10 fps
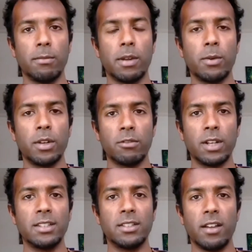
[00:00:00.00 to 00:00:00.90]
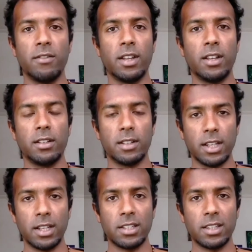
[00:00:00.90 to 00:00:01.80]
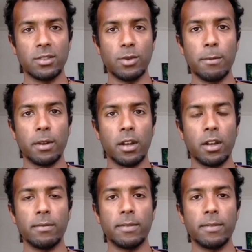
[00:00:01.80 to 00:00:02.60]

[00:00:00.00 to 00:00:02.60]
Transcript: but I want to really dive into this webinar